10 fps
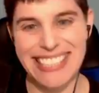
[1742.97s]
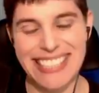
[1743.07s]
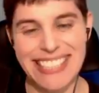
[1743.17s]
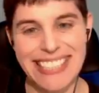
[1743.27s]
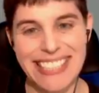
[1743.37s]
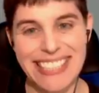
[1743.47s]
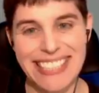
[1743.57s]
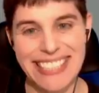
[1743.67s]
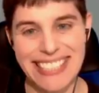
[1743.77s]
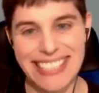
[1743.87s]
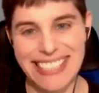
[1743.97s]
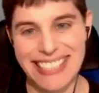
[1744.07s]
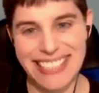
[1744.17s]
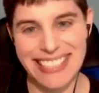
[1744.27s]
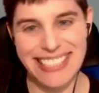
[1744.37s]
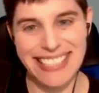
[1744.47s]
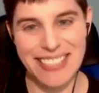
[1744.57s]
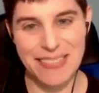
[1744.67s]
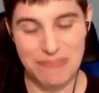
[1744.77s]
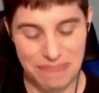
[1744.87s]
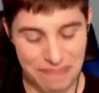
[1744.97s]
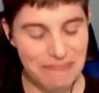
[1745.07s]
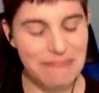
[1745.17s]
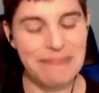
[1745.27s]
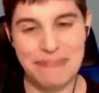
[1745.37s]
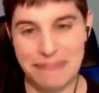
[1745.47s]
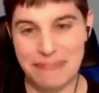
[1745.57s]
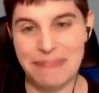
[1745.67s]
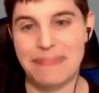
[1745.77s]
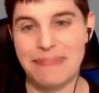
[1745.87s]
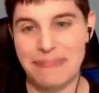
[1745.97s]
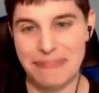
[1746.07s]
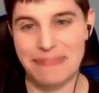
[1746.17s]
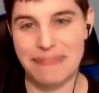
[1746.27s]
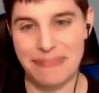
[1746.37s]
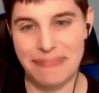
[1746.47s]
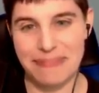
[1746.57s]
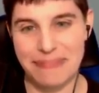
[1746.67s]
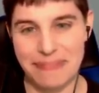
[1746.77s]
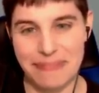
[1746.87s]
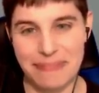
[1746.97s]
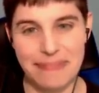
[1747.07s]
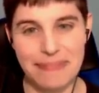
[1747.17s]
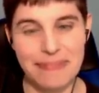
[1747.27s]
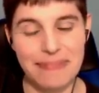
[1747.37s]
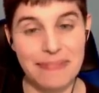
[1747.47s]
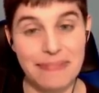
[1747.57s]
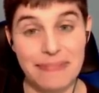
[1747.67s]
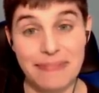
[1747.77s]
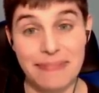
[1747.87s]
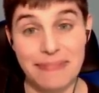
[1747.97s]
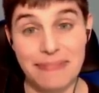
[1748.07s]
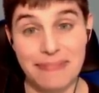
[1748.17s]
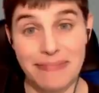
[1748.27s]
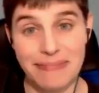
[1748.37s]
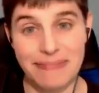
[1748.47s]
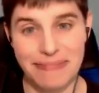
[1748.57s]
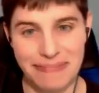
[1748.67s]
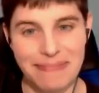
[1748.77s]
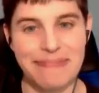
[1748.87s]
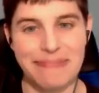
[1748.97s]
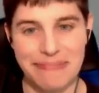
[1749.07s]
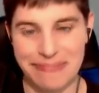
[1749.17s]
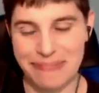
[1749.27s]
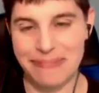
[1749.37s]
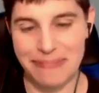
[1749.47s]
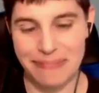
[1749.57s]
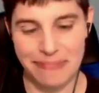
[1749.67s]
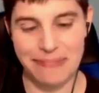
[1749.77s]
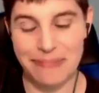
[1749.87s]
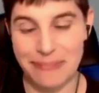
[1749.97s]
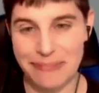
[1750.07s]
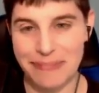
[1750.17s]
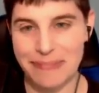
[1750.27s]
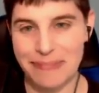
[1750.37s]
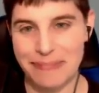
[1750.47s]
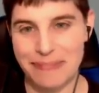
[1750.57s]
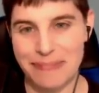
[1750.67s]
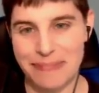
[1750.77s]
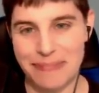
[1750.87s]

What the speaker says: [no speech]